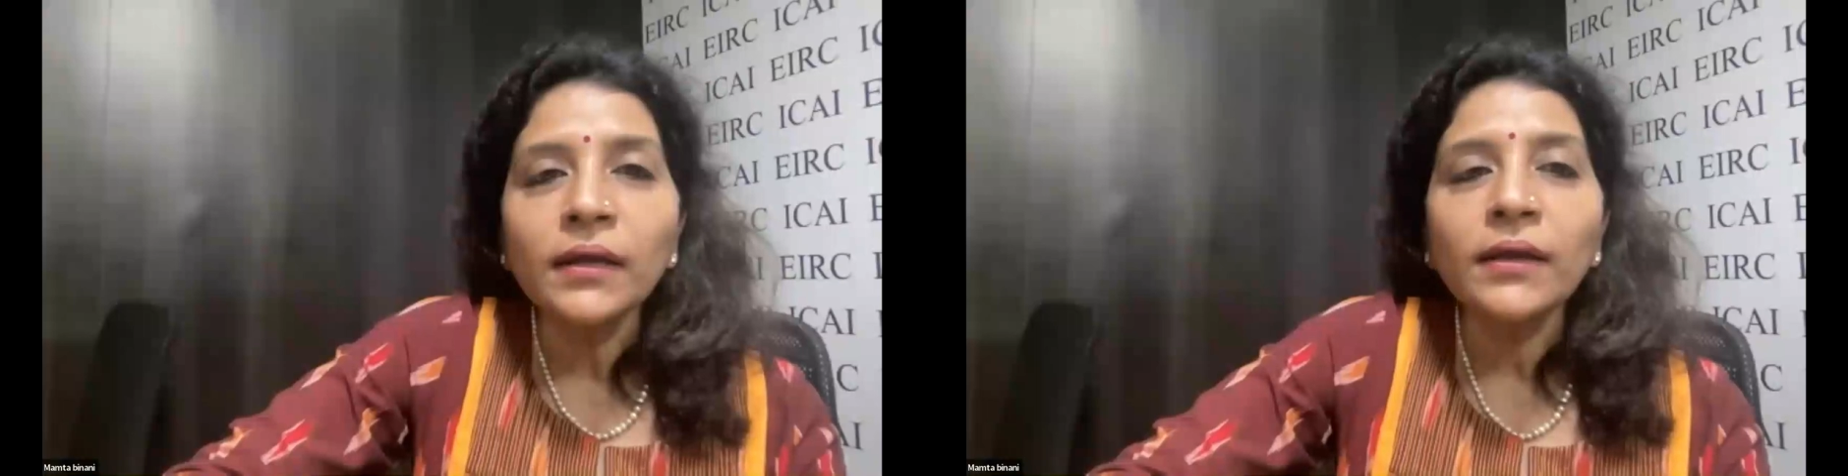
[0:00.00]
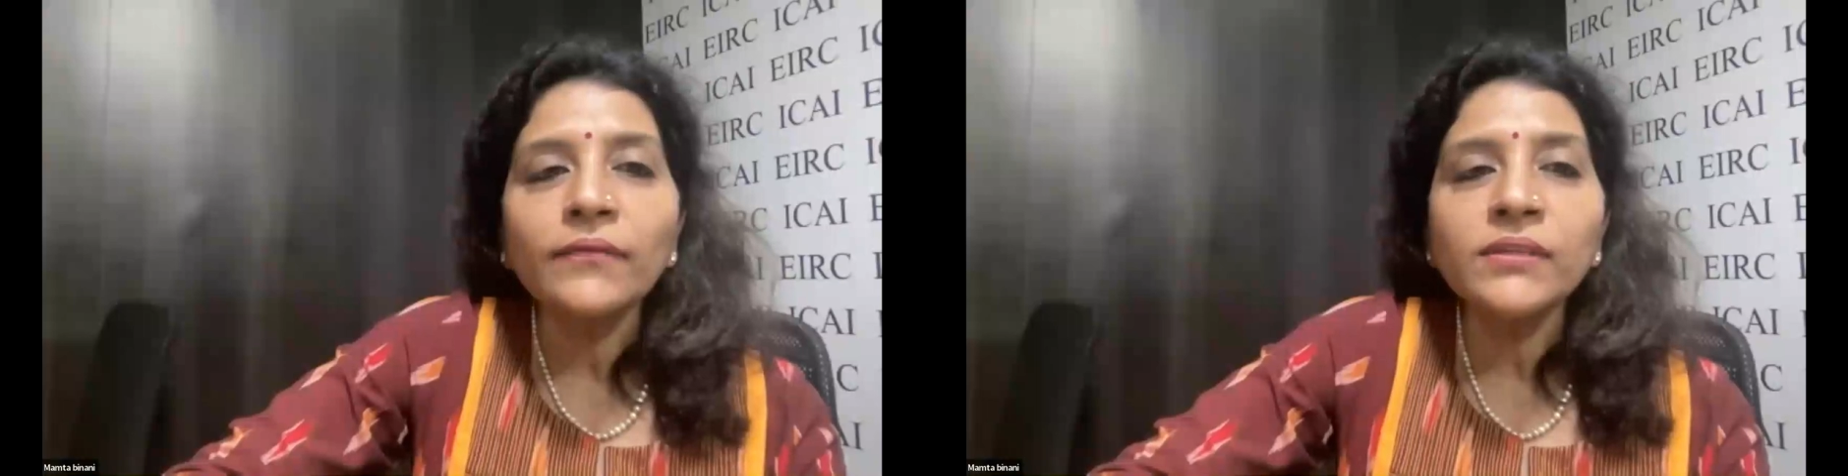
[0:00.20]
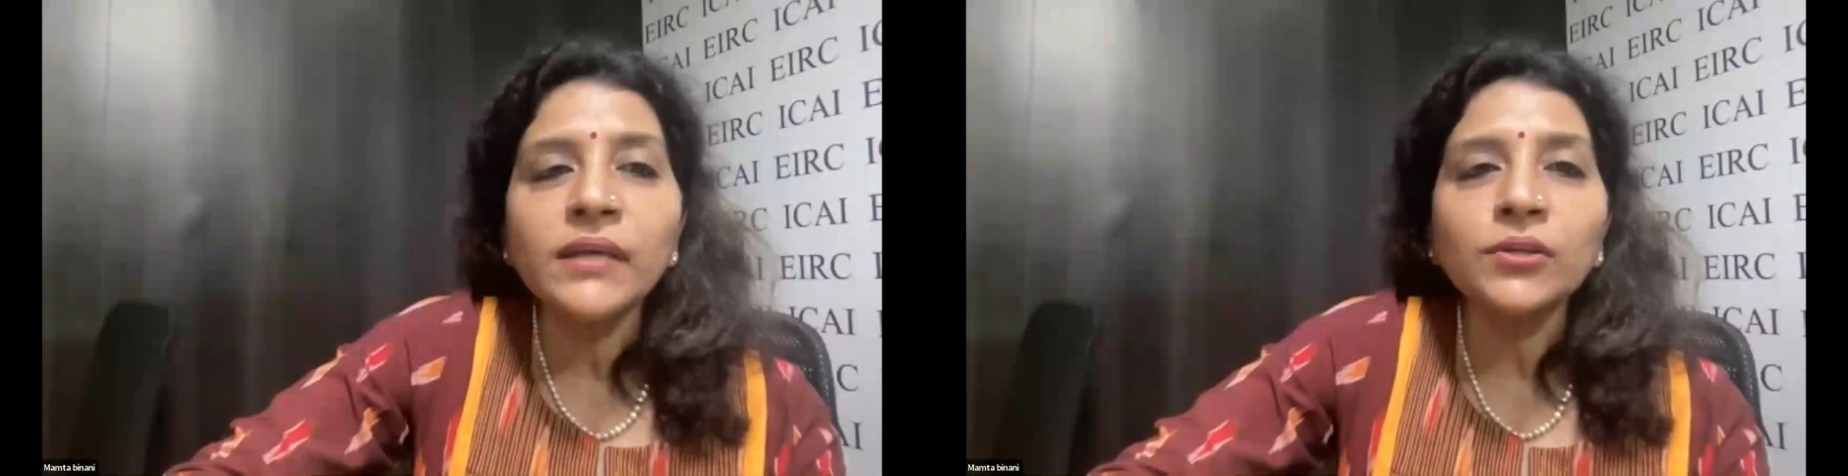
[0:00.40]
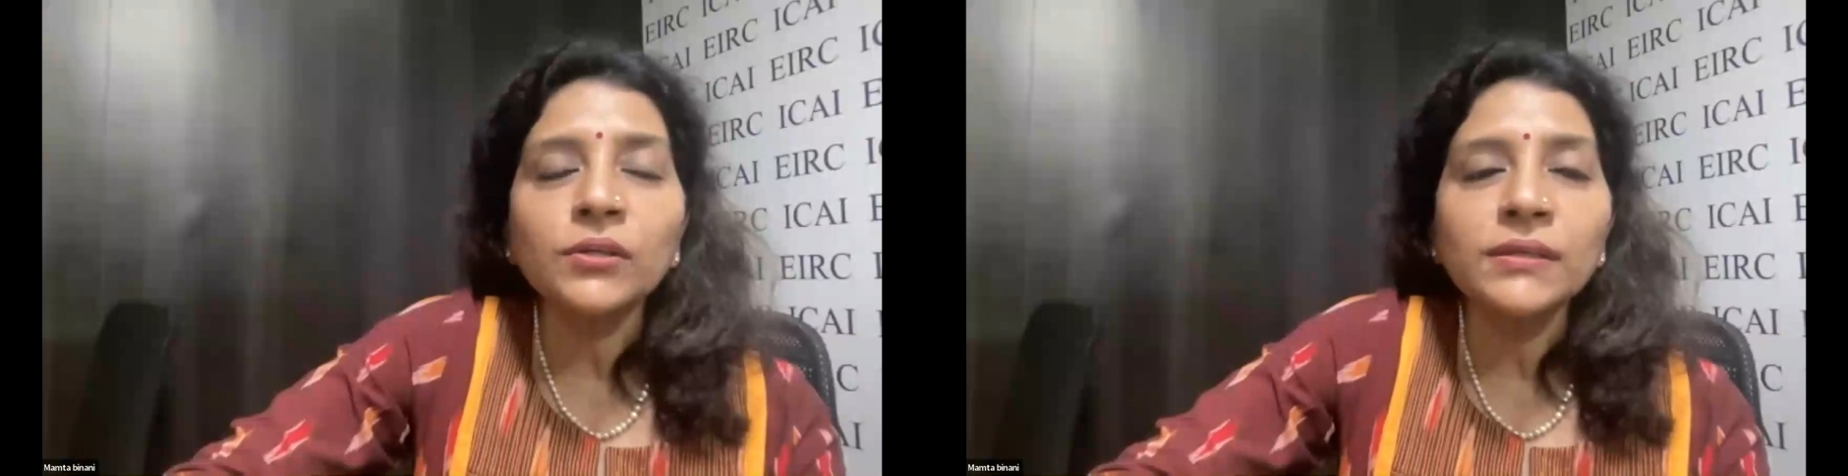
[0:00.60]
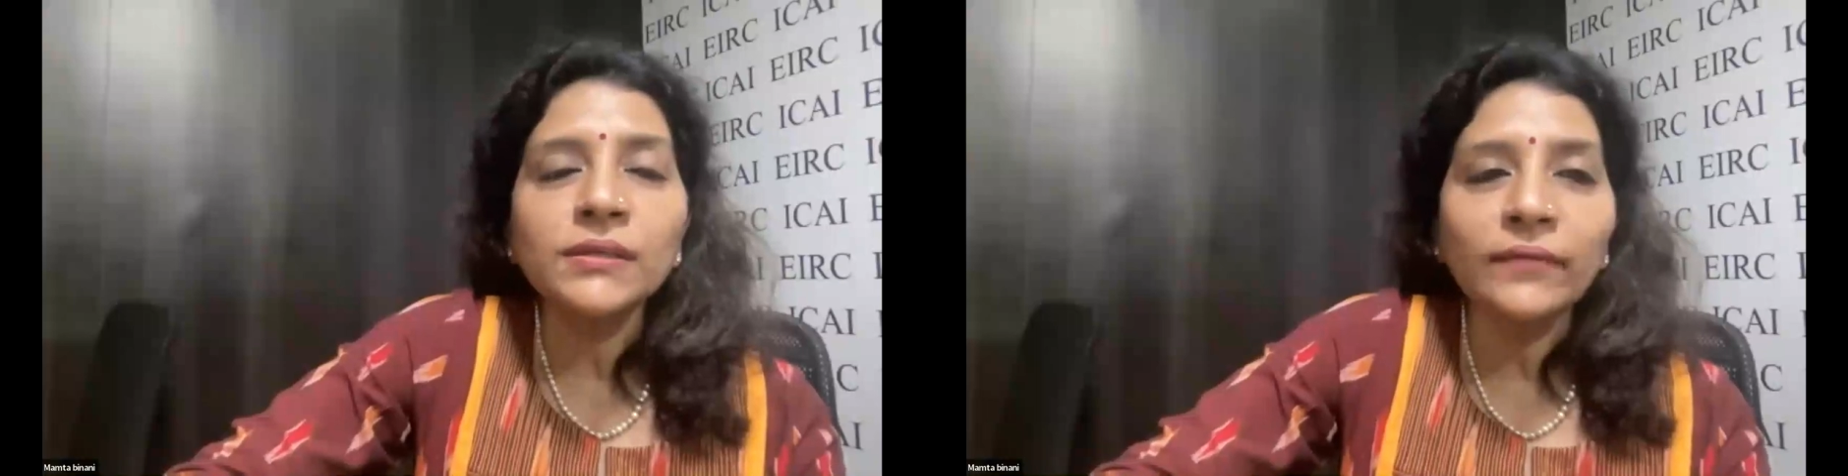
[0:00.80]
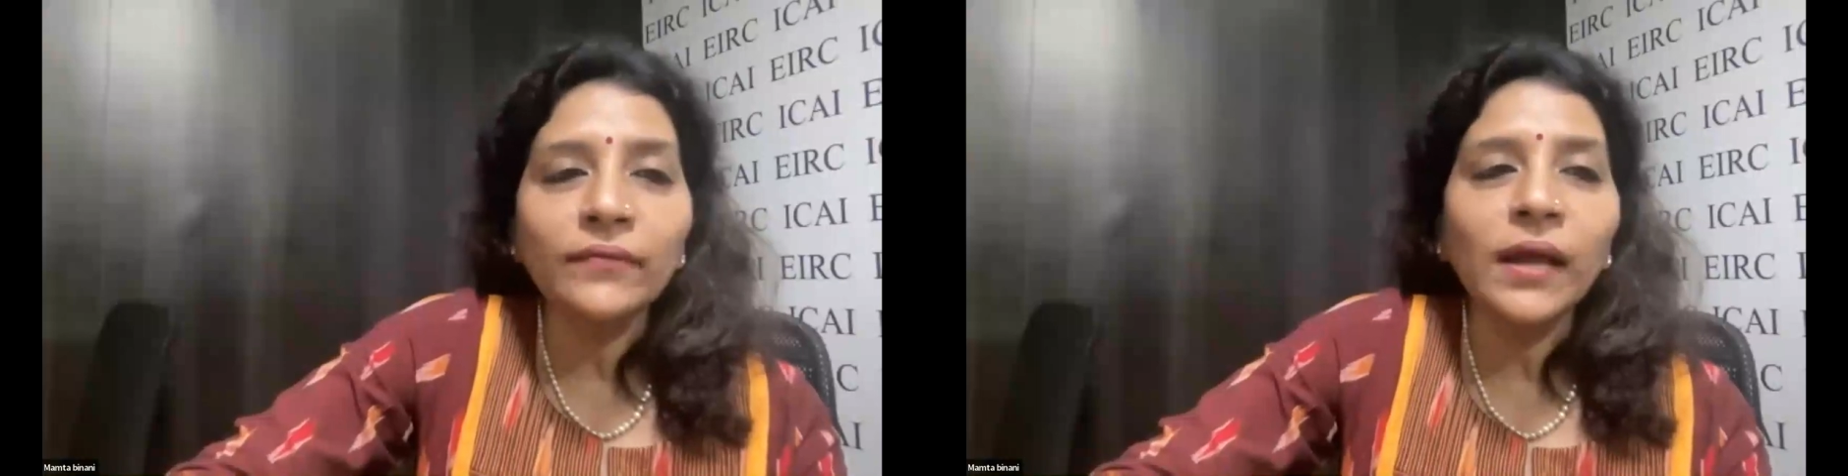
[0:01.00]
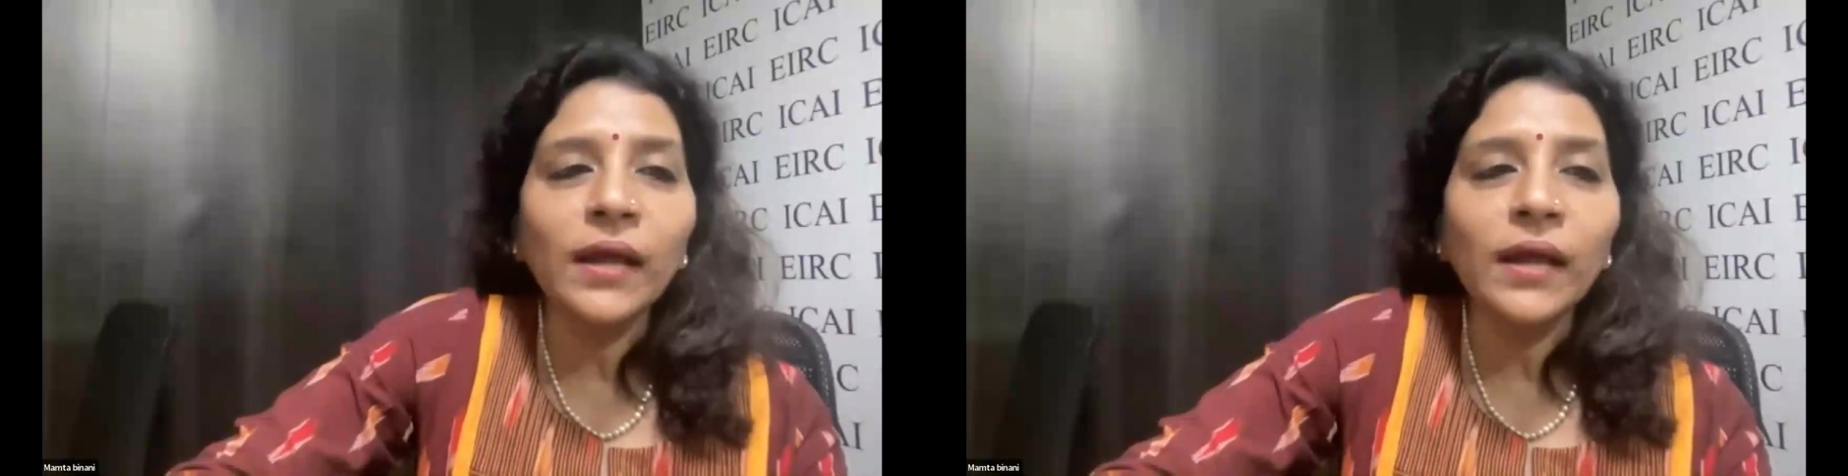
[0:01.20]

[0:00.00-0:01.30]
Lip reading: if a Section 7